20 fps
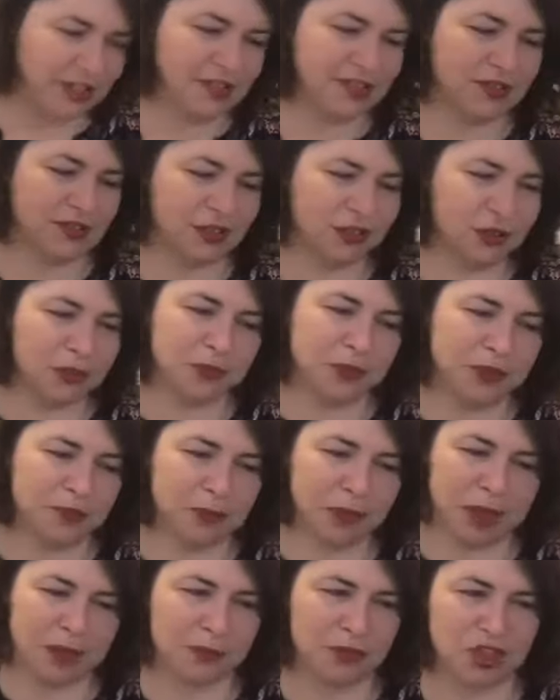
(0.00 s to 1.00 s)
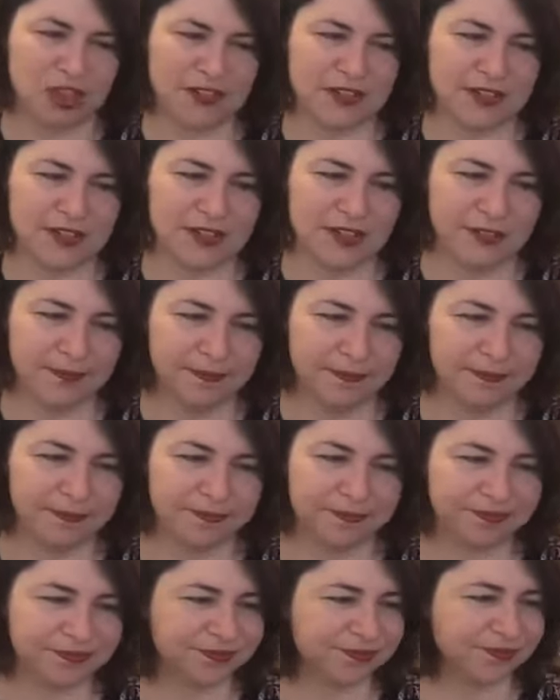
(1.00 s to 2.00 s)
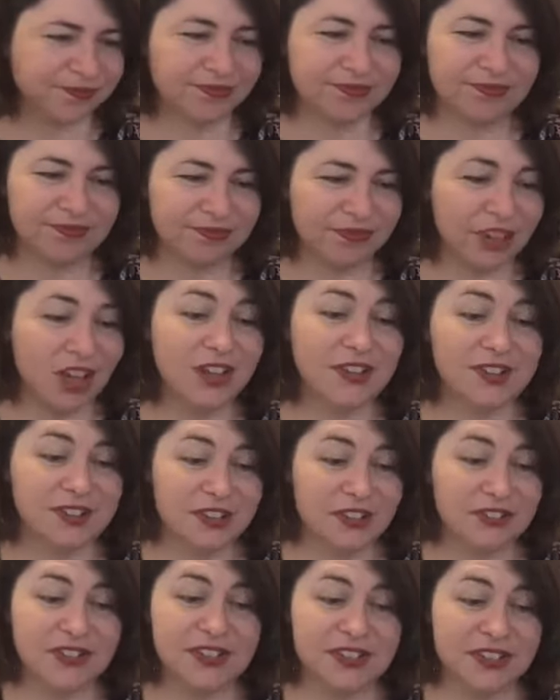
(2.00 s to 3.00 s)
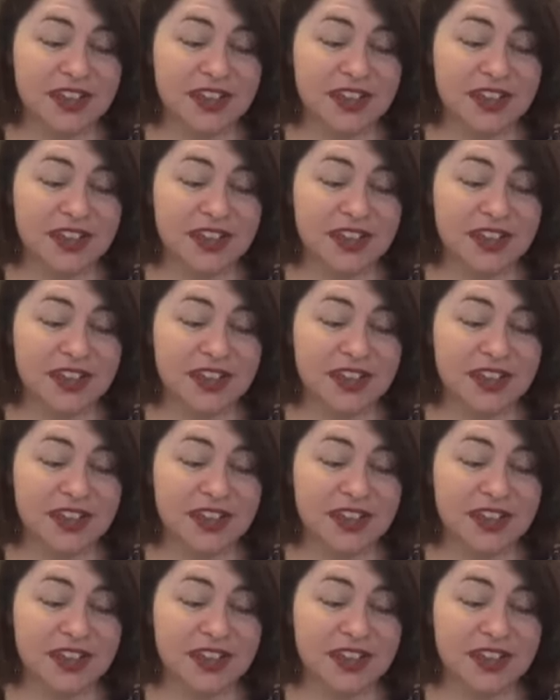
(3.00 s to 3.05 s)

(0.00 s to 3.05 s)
so I normally blame Jessie. I seriously